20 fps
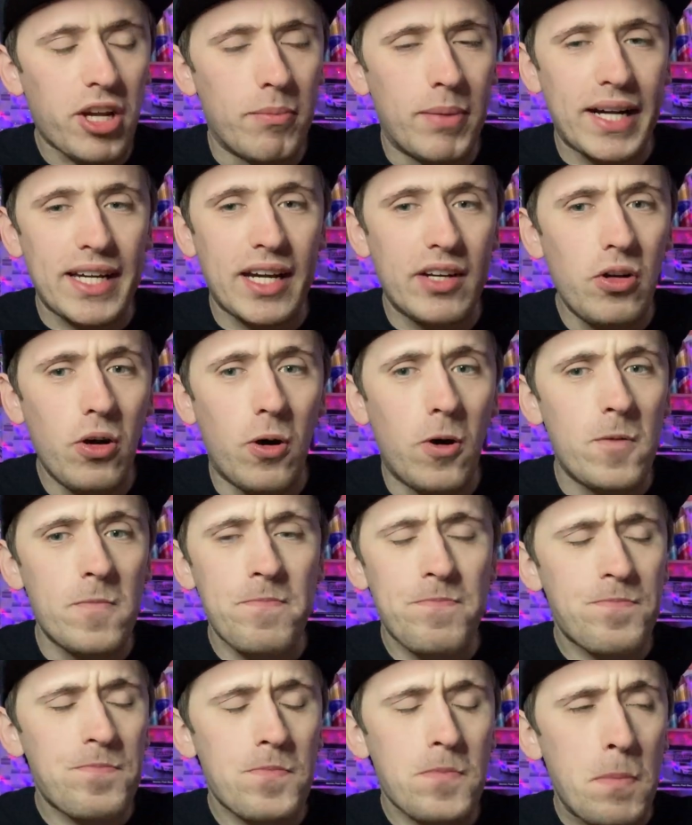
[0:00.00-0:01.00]
But I
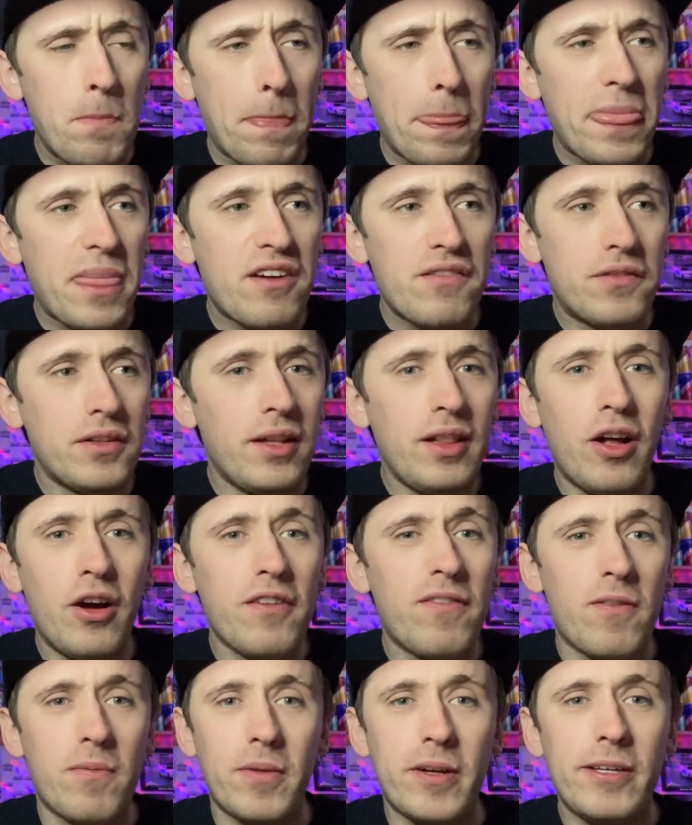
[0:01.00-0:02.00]
cannot, for the
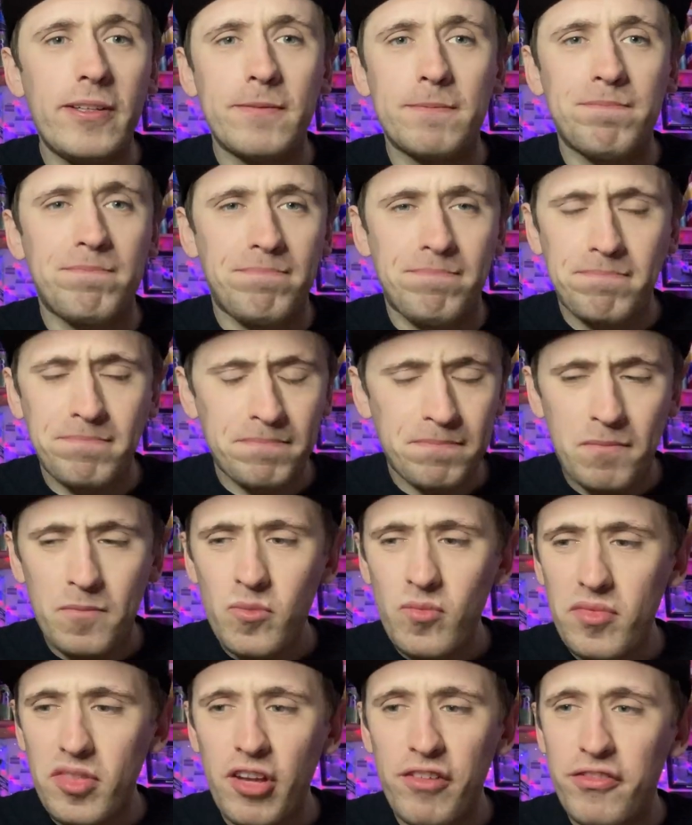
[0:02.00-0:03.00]
life of me,
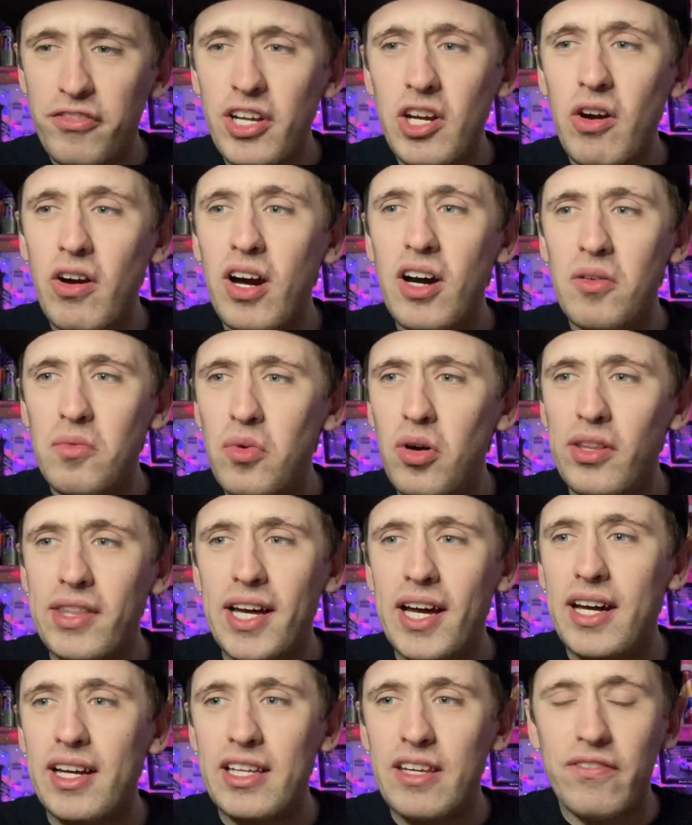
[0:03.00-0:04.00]
figure out what
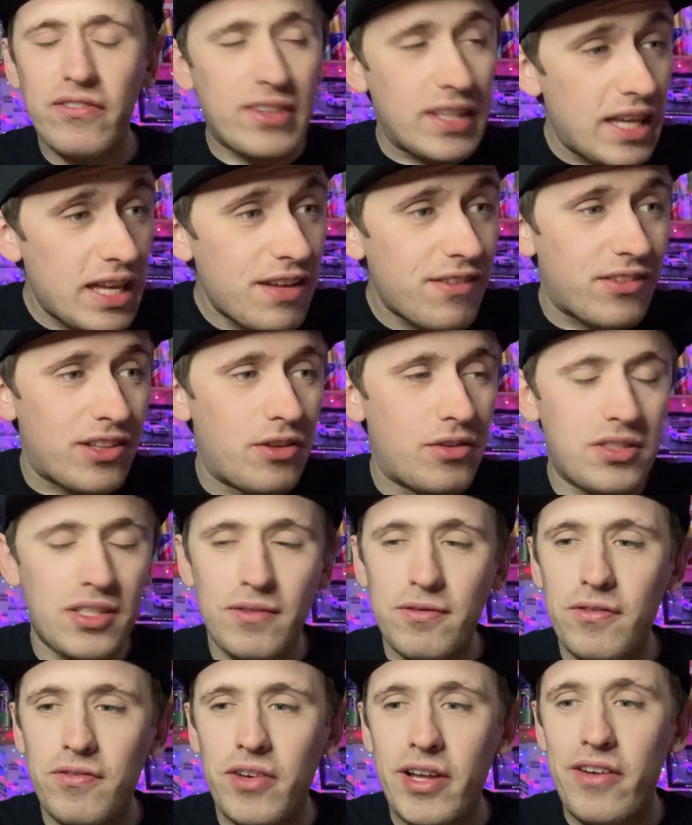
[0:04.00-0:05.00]
that, if, if there is
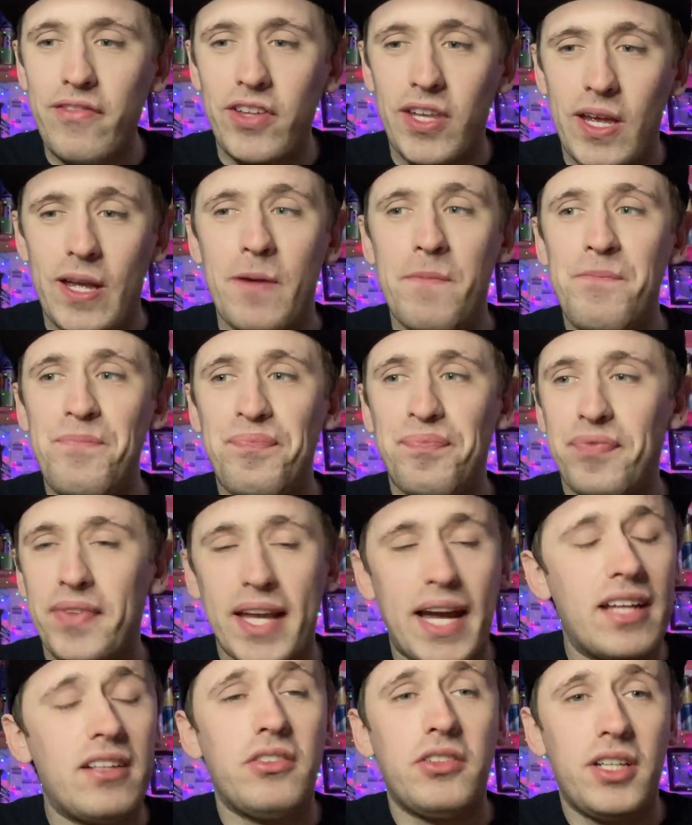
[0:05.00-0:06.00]
another flavour there.
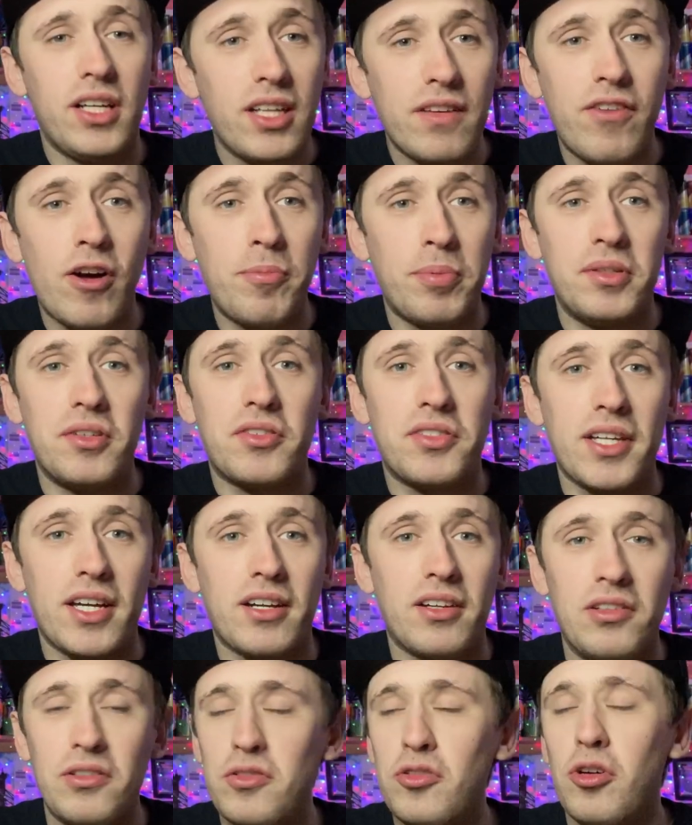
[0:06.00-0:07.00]
And I'm going to give up in a
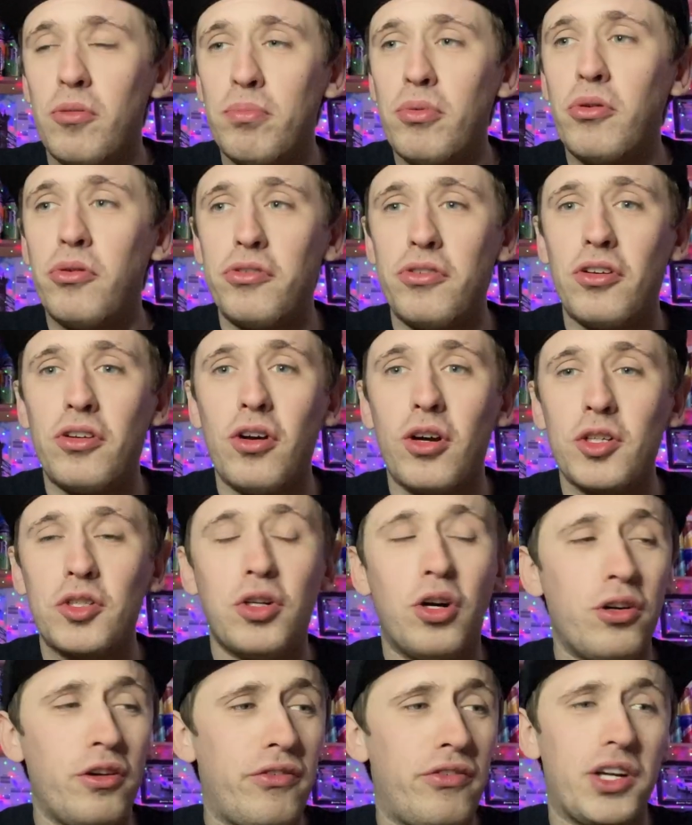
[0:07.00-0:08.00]
second and stop boring you guys
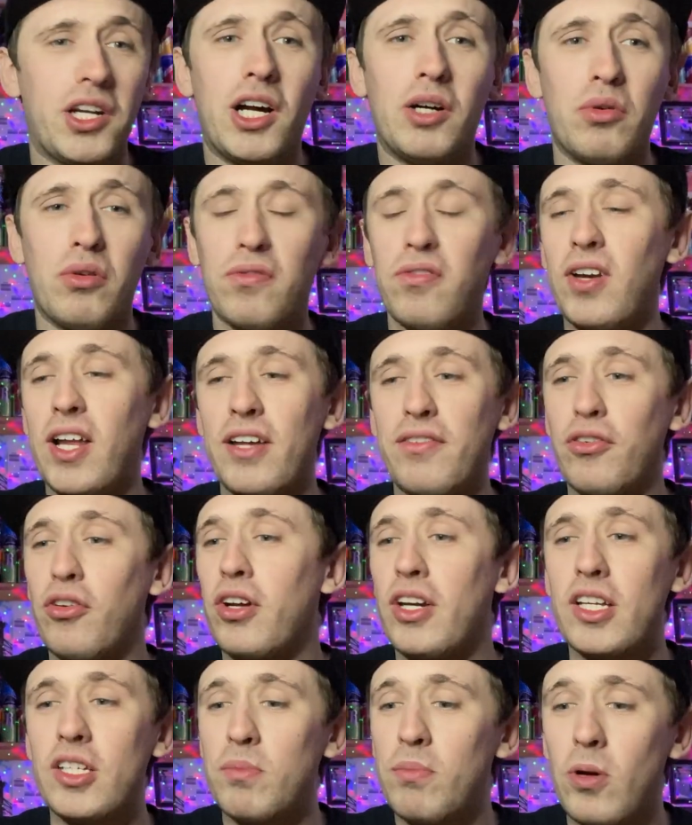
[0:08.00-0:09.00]
trying to figure out what
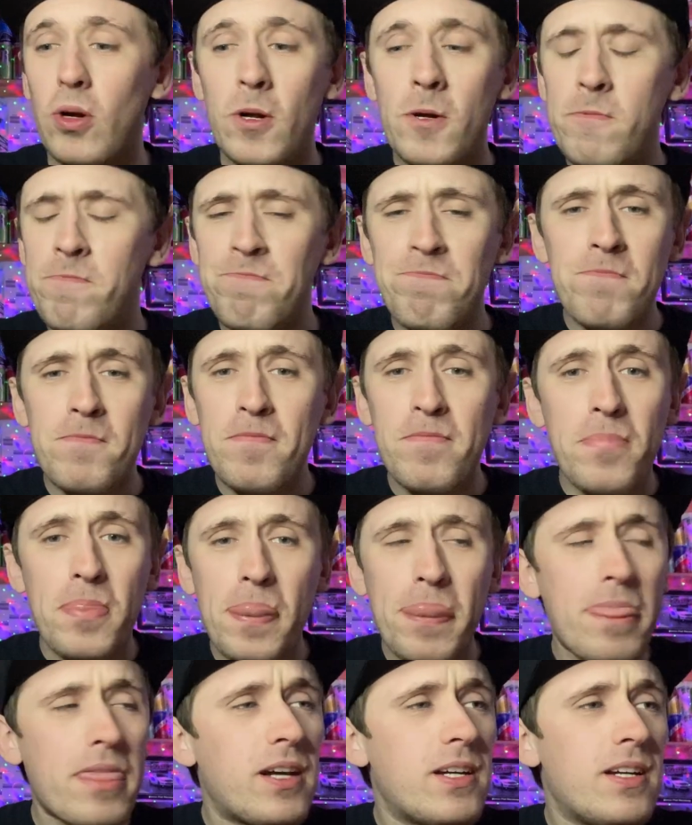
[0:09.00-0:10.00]
flavour it is. But
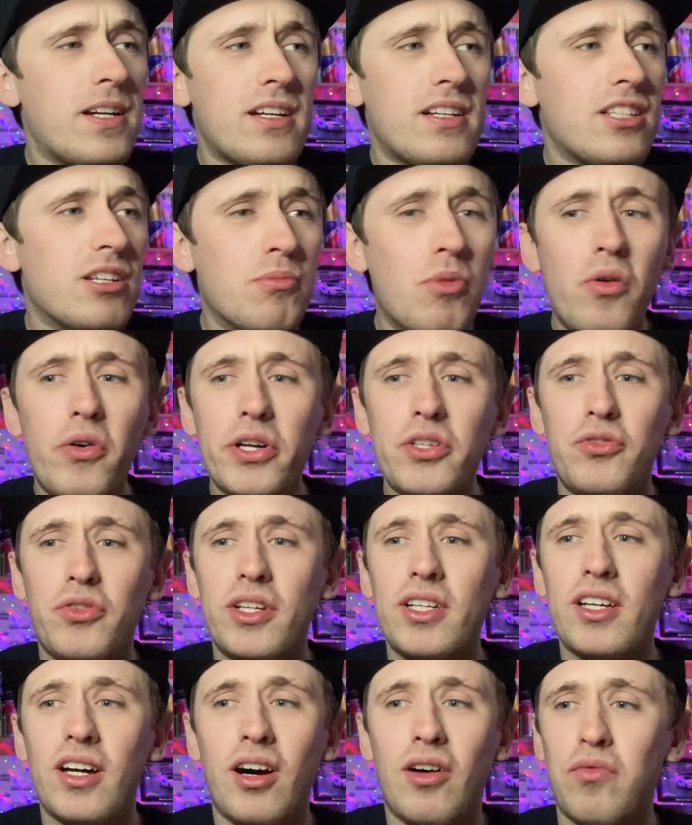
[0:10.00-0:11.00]
the more I
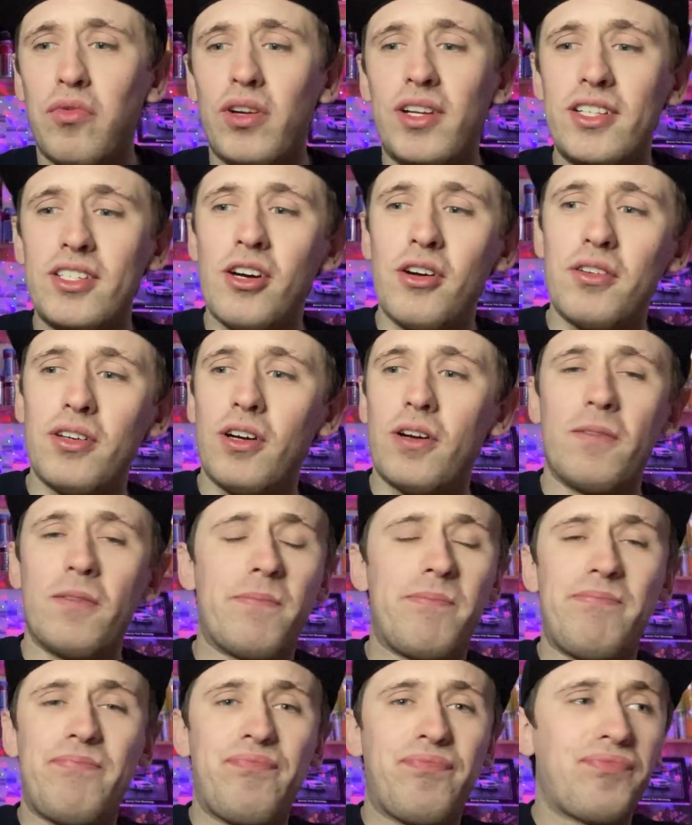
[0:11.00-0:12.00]
drink, I really don't know.
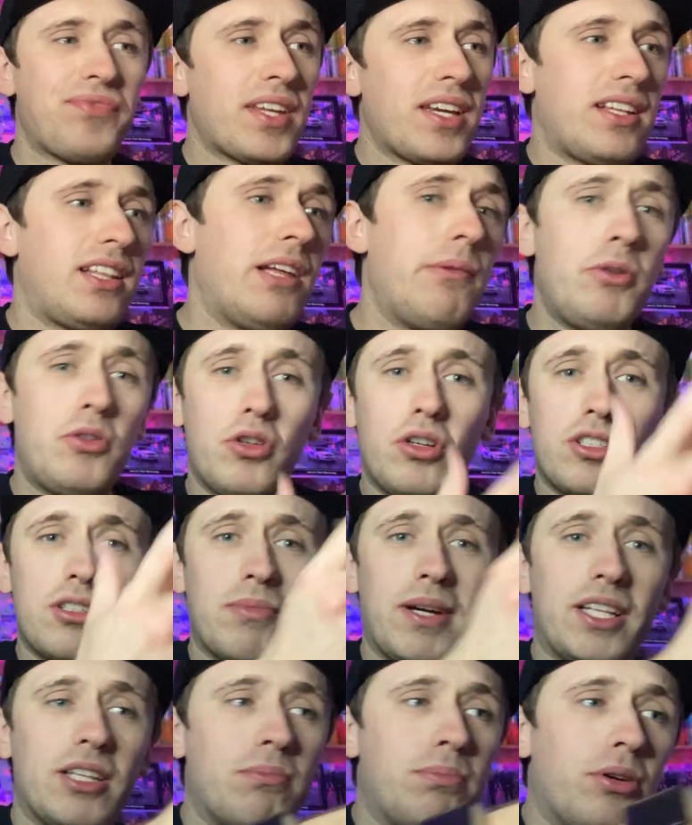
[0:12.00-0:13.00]
Let me try
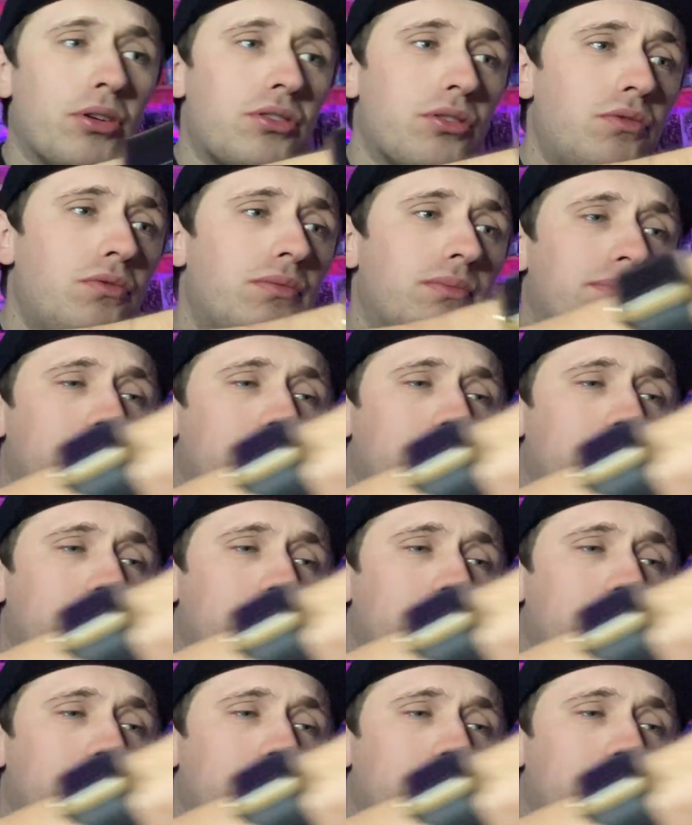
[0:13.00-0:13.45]
some out of the bottle.